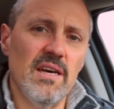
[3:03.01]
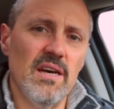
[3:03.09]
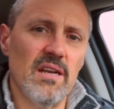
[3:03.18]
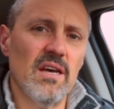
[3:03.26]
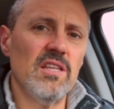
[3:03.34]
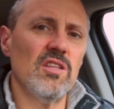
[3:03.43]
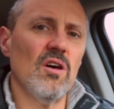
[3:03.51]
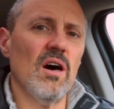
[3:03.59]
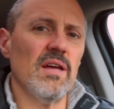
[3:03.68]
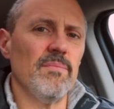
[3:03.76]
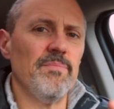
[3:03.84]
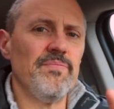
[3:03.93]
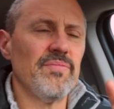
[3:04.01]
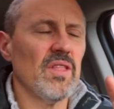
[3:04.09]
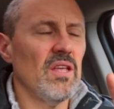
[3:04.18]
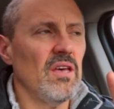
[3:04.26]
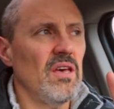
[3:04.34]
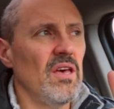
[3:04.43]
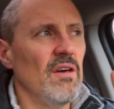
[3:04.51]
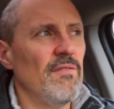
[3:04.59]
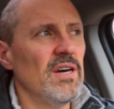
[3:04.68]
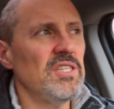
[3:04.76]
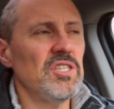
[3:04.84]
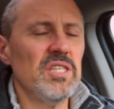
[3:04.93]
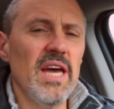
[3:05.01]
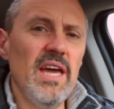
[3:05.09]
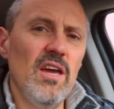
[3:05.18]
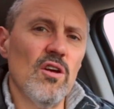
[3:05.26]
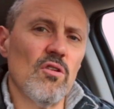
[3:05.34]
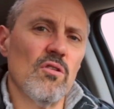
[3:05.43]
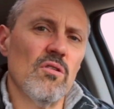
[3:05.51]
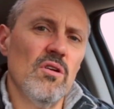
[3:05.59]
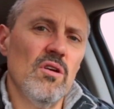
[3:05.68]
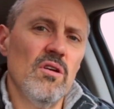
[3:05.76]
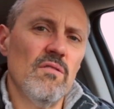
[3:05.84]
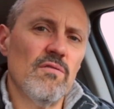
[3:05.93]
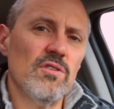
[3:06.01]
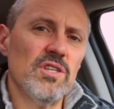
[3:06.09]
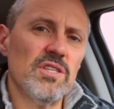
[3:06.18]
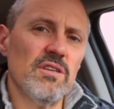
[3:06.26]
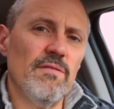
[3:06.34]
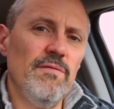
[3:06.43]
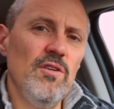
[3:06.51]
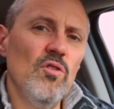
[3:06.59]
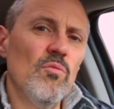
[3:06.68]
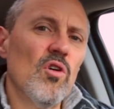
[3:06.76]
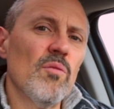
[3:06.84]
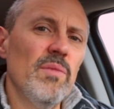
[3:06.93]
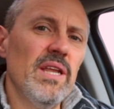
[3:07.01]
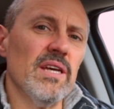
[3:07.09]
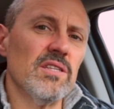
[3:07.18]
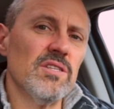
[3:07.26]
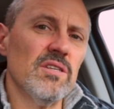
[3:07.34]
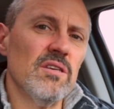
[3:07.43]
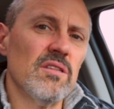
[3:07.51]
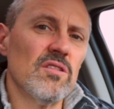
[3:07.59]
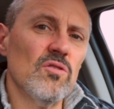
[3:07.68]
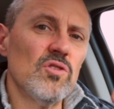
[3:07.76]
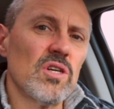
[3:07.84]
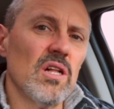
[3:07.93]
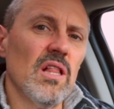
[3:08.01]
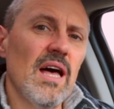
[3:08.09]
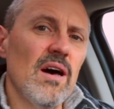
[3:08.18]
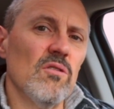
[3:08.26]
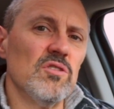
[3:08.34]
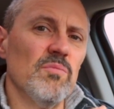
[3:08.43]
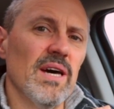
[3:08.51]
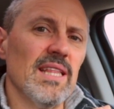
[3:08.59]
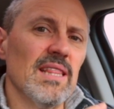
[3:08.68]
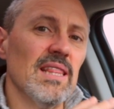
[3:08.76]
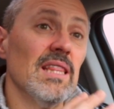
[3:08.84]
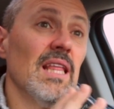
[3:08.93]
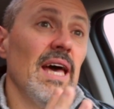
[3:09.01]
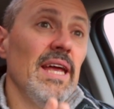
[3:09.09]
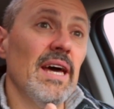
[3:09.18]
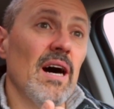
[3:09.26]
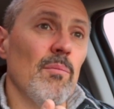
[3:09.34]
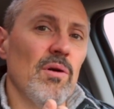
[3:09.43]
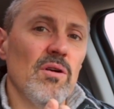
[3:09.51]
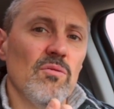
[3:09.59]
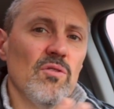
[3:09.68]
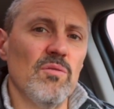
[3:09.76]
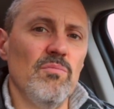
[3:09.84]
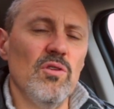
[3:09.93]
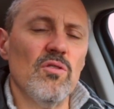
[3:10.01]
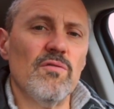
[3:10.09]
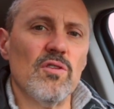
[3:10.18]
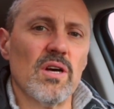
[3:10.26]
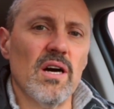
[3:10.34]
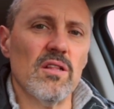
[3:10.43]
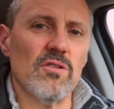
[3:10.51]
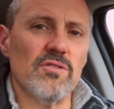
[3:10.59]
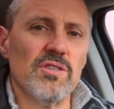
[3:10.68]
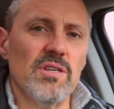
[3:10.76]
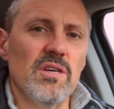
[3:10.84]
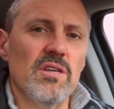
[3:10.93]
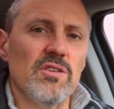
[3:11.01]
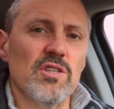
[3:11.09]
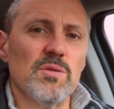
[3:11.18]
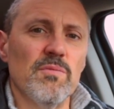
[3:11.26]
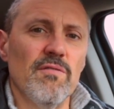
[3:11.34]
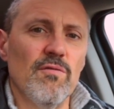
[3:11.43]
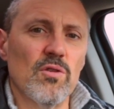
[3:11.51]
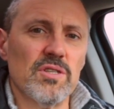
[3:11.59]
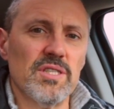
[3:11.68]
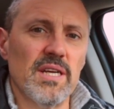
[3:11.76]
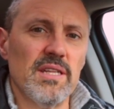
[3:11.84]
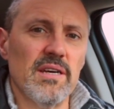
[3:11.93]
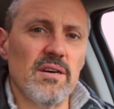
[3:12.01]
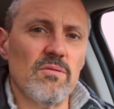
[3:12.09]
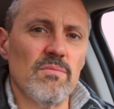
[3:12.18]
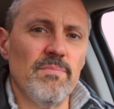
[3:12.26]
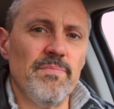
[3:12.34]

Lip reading: And I thought, if I stay here for just a few more minutes, those clouds might light up with beautiful colors just before sundown.